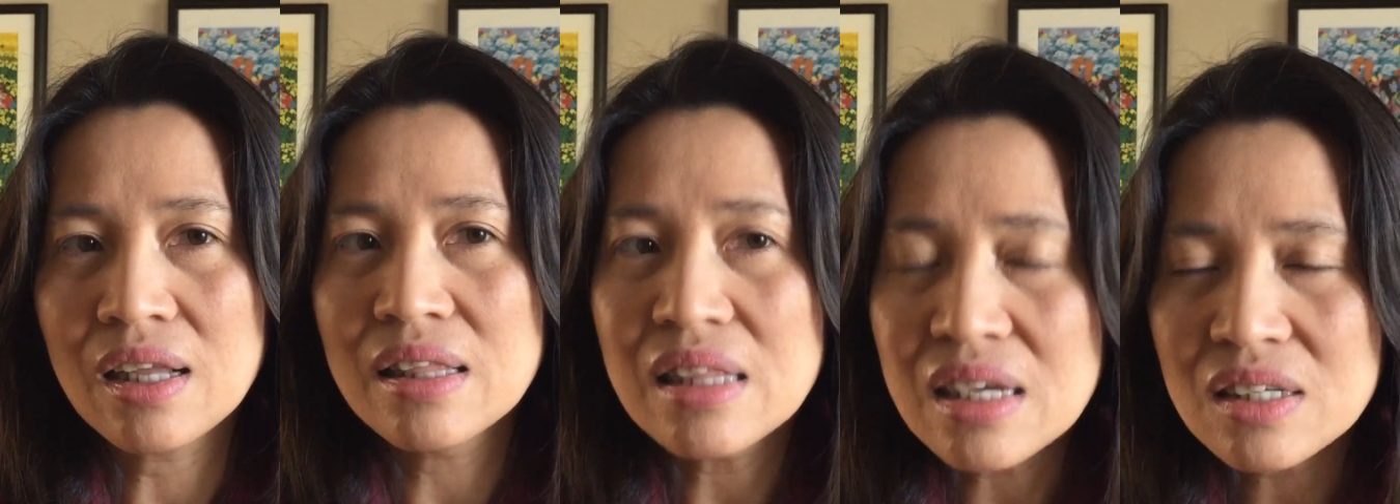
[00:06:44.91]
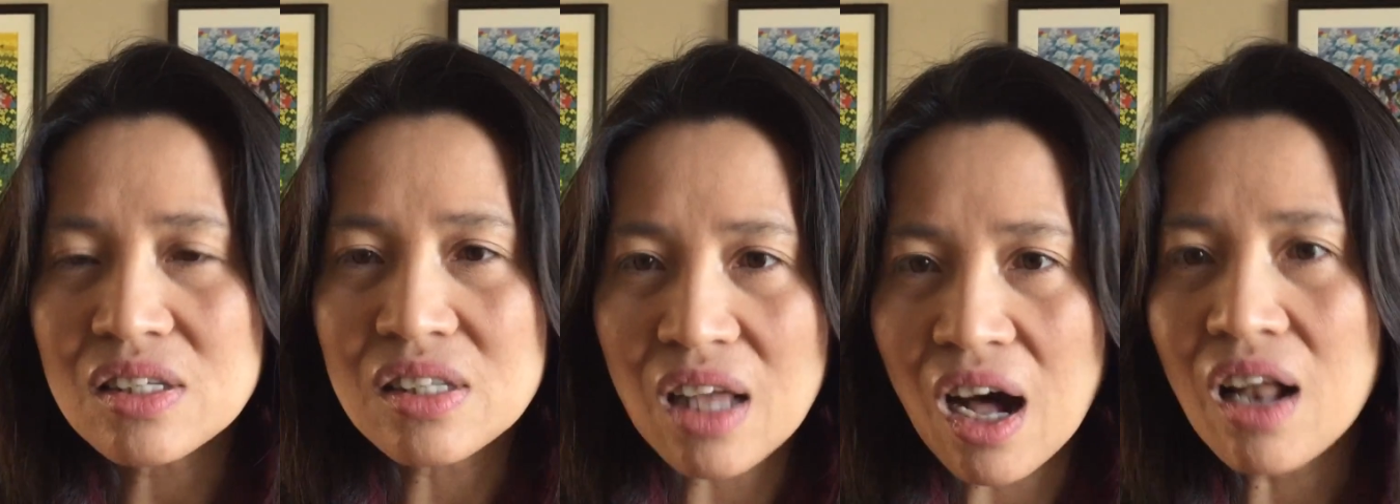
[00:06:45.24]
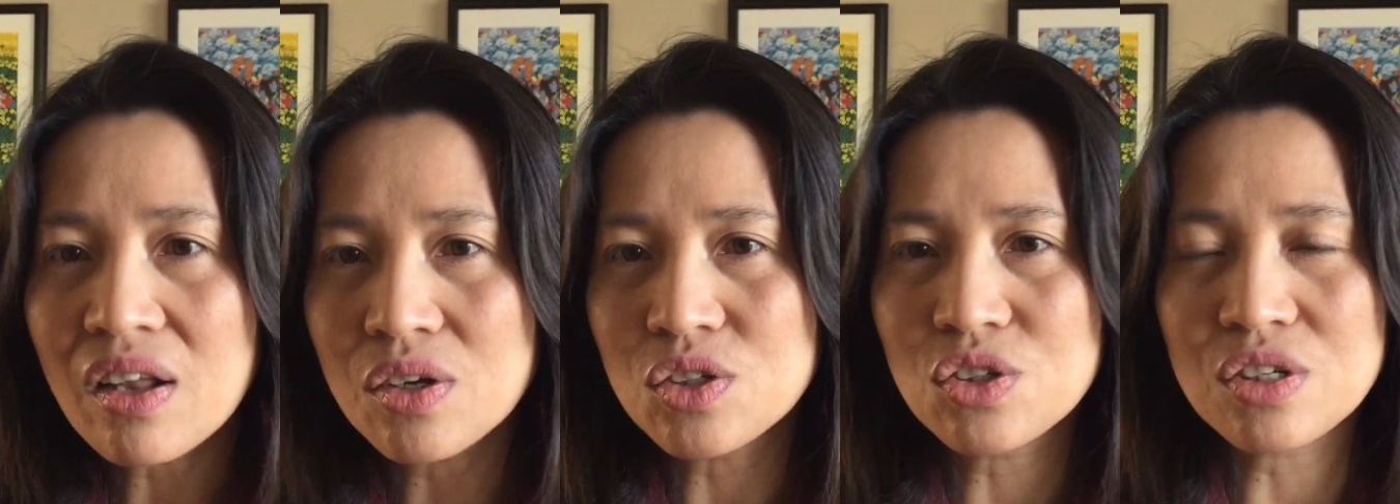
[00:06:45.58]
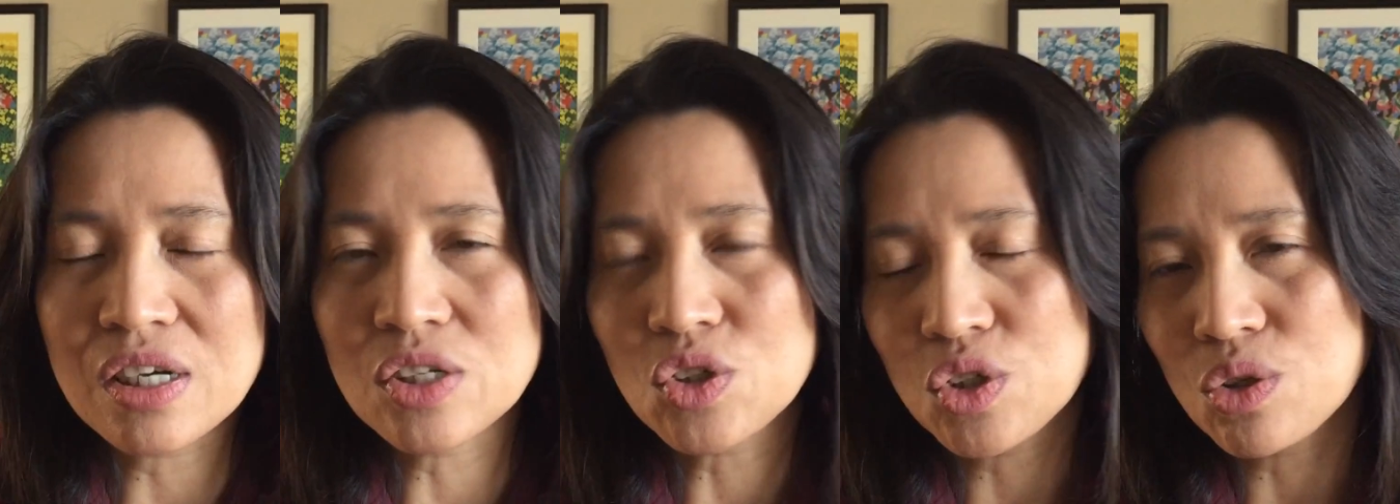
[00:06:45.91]
This knowledge
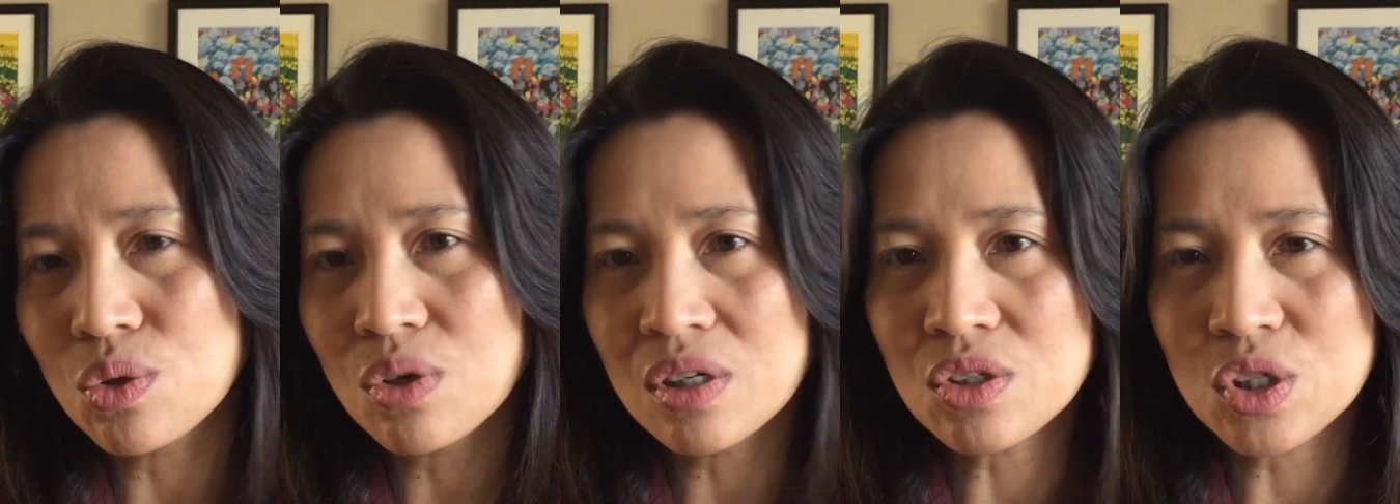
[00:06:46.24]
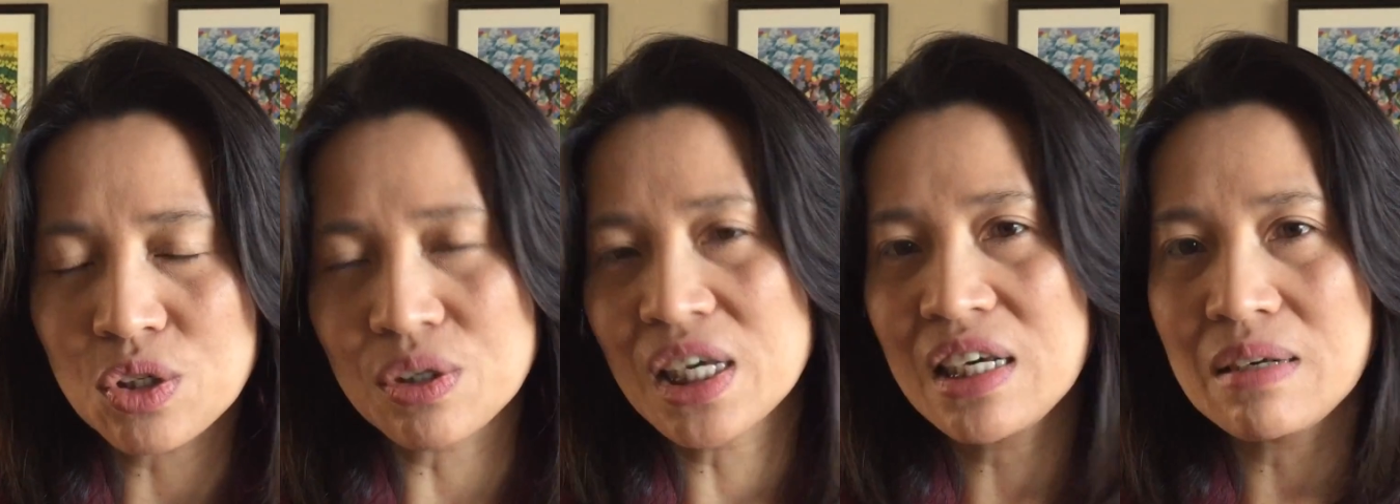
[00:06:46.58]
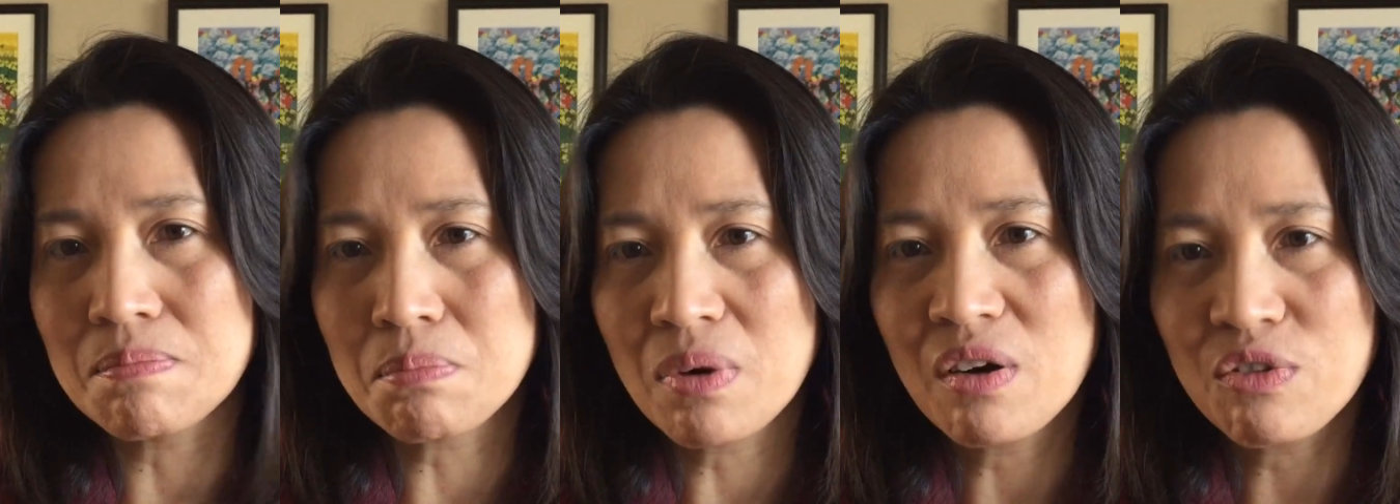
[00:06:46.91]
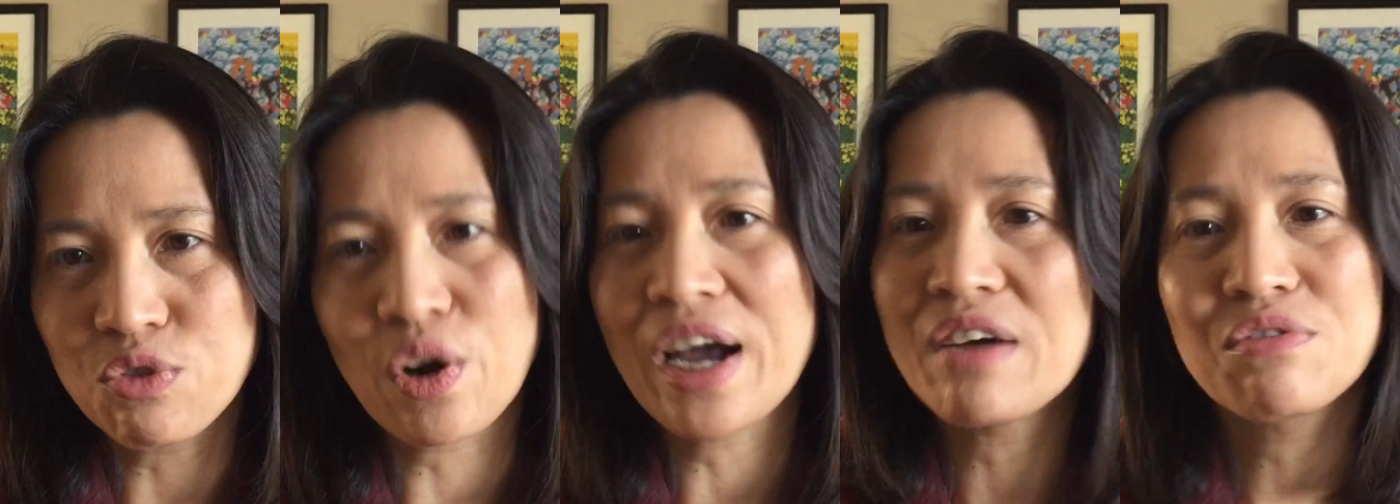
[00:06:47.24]
is yours to keep
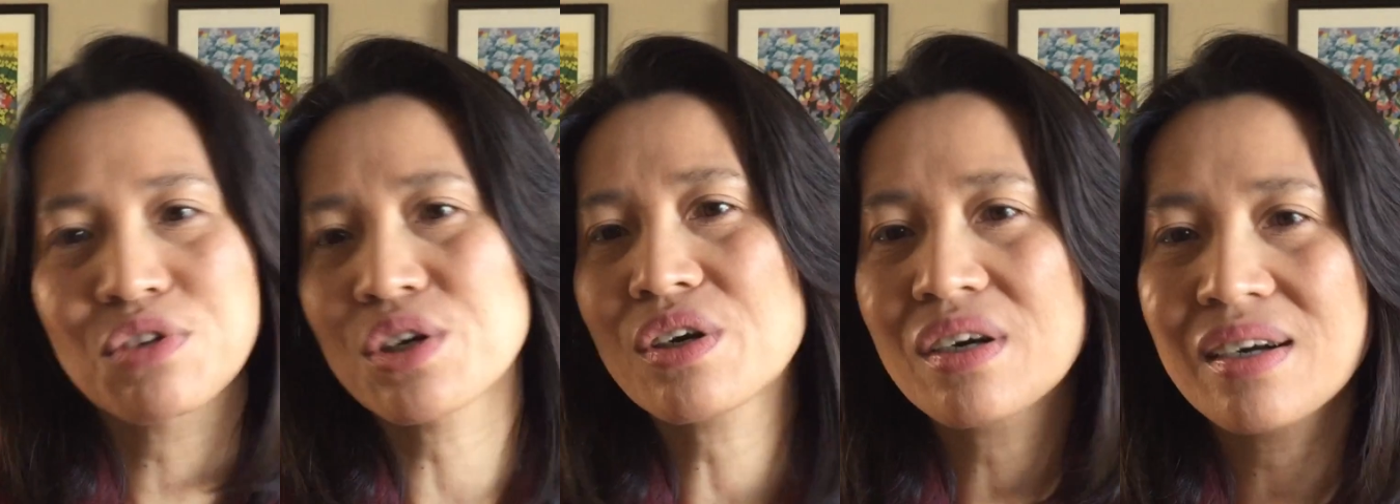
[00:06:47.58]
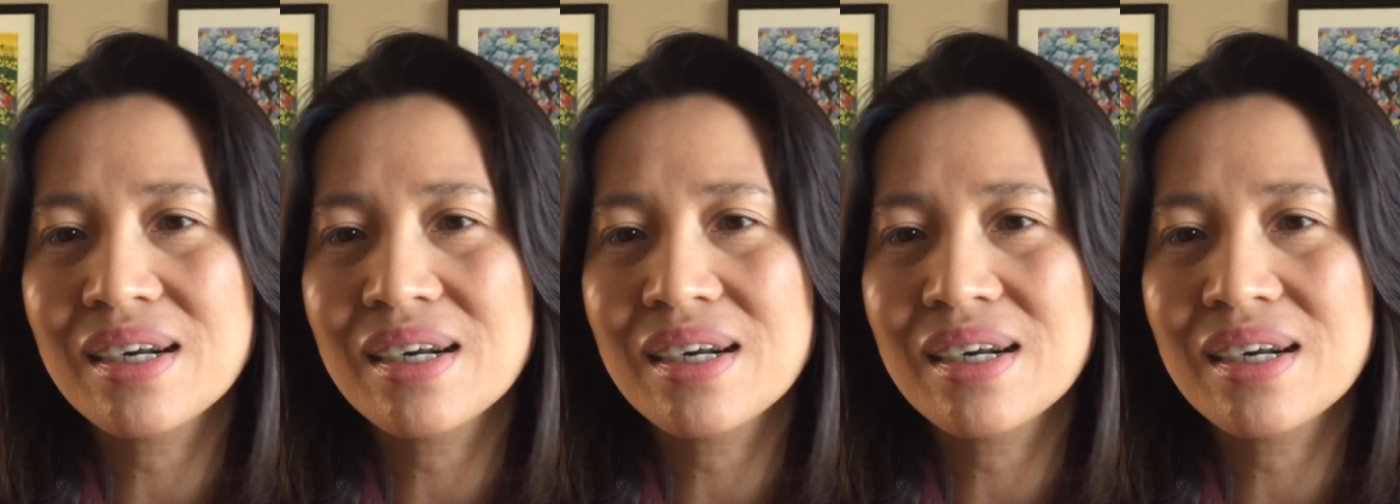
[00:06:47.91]
forever.